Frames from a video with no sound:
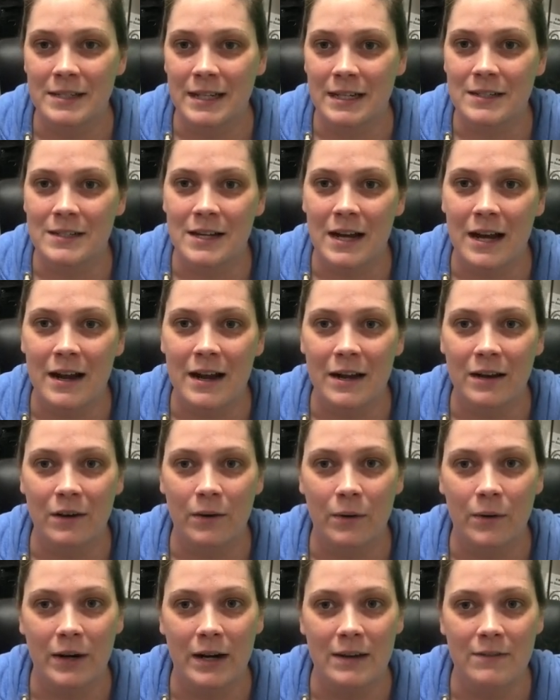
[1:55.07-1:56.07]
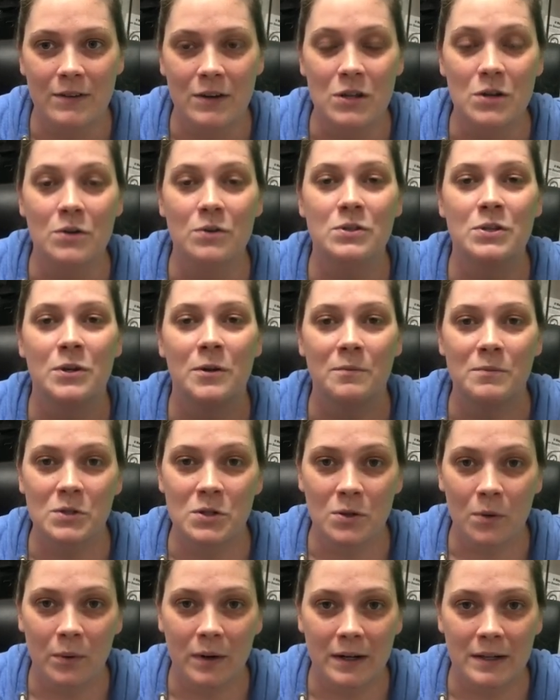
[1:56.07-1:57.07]
TikTok, or even YouTube
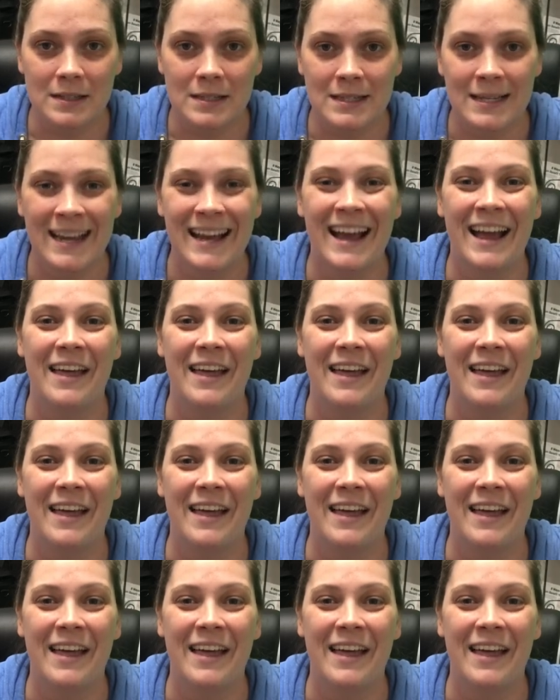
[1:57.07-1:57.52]
Shorts,